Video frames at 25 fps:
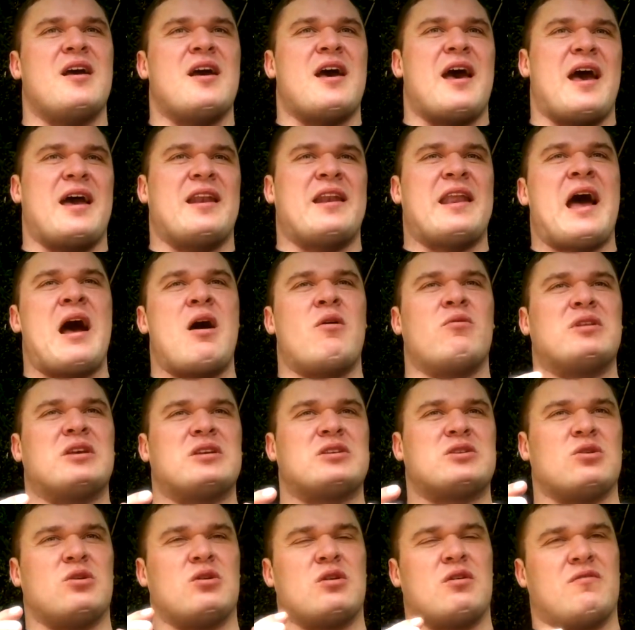And now
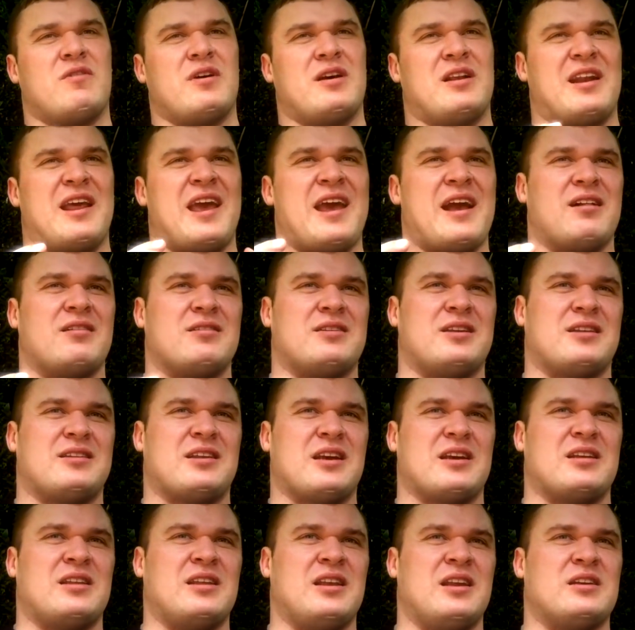I nailed the
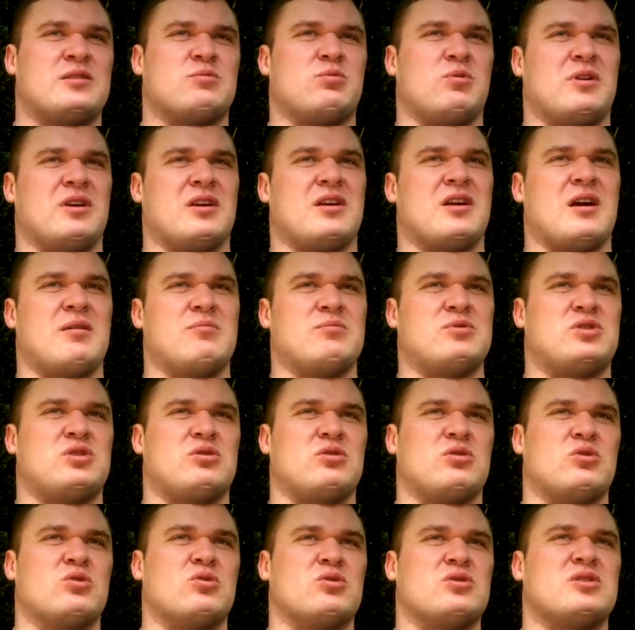techniques when it comes
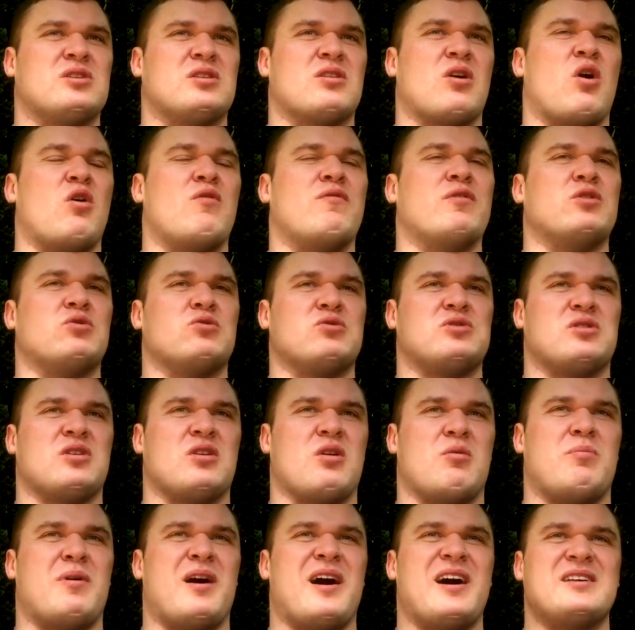to overusing
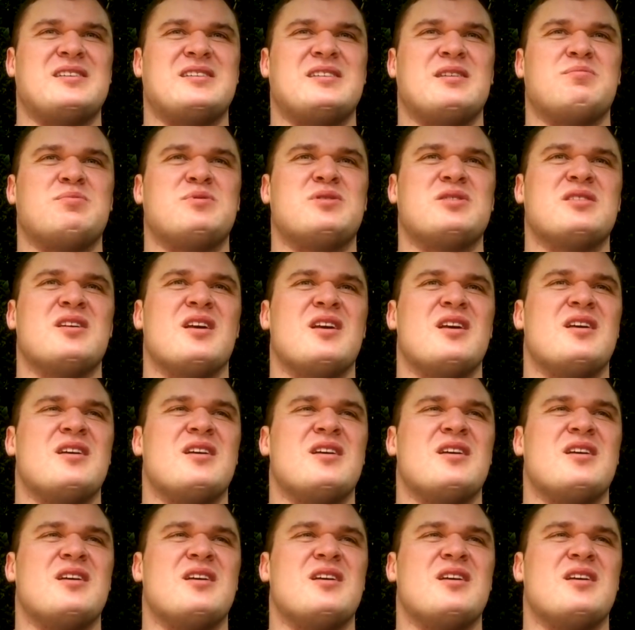your biceps.